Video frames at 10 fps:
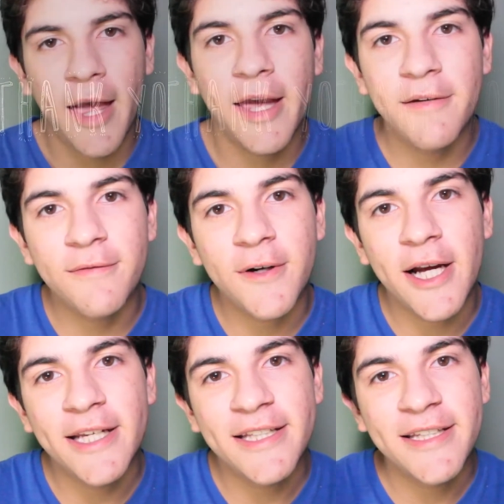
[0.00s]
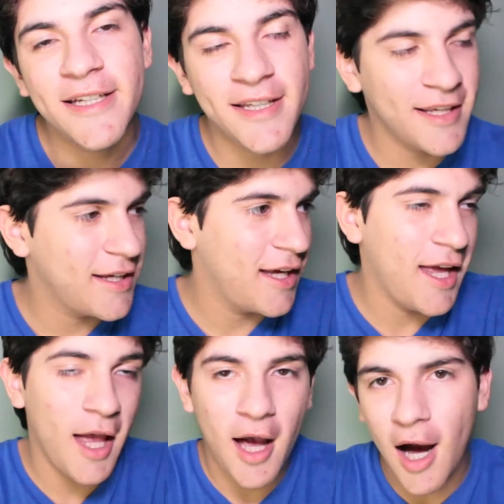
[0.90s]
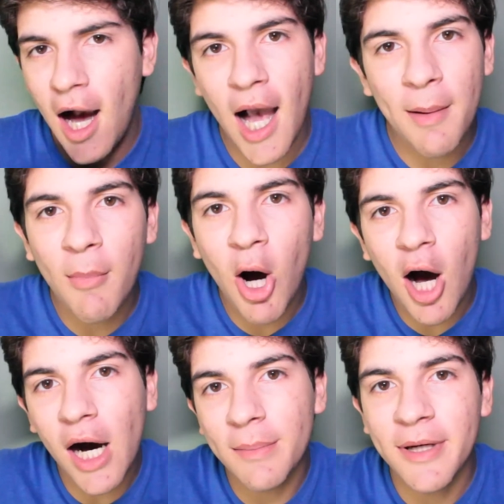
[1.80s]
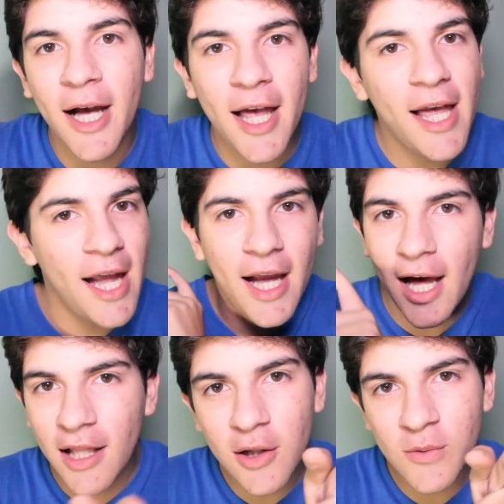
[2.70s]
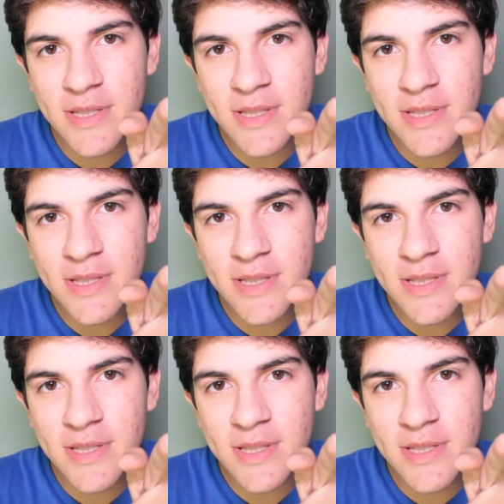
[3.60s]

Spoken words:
Hey friend, hi mom, hello